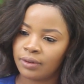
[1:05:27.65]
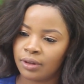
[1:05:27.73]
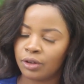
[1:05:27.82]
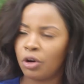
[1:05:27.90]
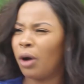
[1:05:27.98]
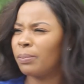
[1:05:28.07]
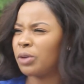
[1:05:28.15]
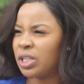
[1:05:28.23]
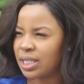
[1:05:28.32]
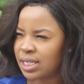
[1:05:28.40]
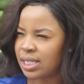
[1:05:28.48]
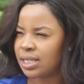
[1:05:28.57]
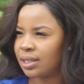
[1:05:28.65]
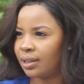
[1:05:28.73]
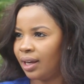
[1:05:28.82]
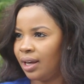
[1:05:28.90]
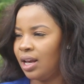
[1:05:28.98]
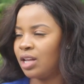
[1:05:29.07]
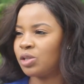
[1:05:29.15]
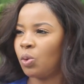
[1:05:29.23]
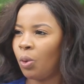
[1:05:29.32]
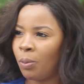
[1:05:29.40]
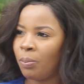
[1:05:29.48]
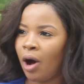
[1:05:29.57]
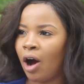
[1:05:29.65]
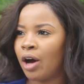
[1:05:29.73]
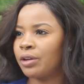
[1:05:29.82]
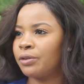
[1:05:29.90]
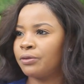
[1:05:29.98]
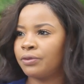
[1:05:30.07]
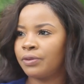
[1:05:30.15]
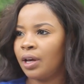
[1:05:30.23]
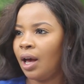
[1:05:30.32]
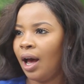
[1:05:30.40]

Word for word: the community it's all part of